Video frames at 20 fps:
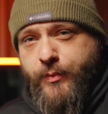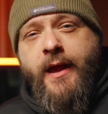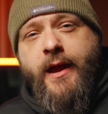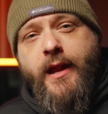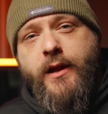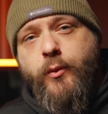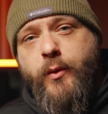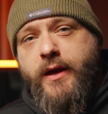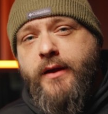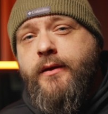
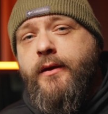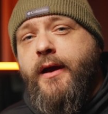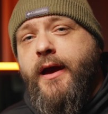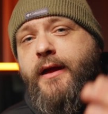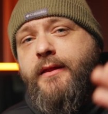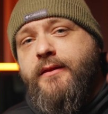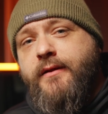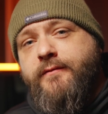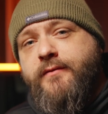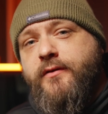Anyway,
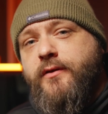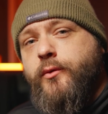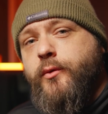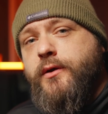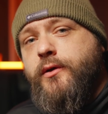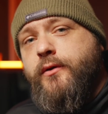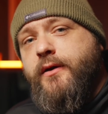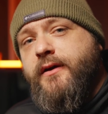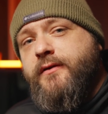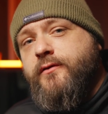I'd love to know
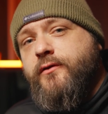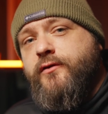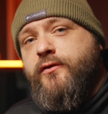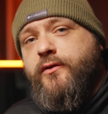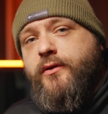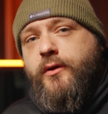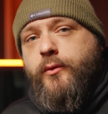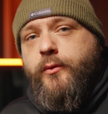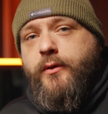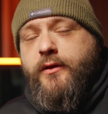what you guys are
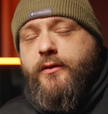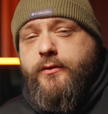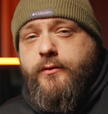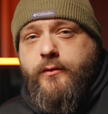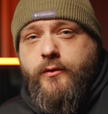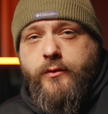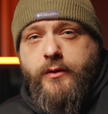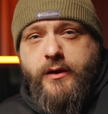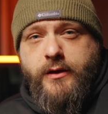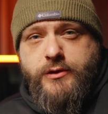shooting with.
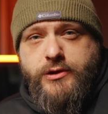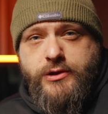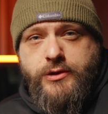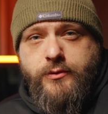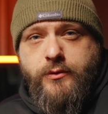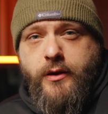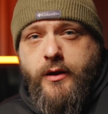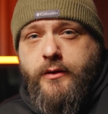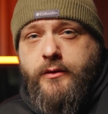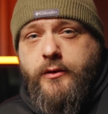Do you guys
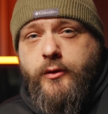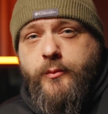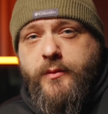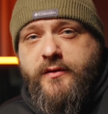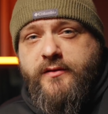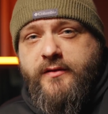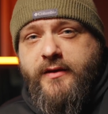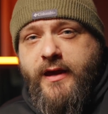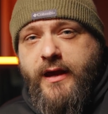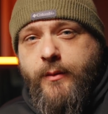shoot on
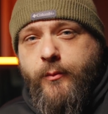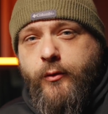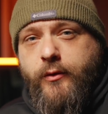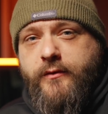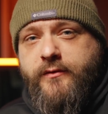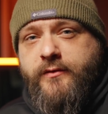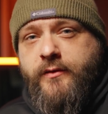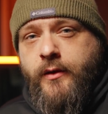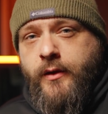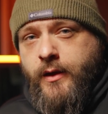Lumix
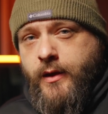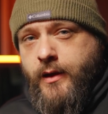cameras?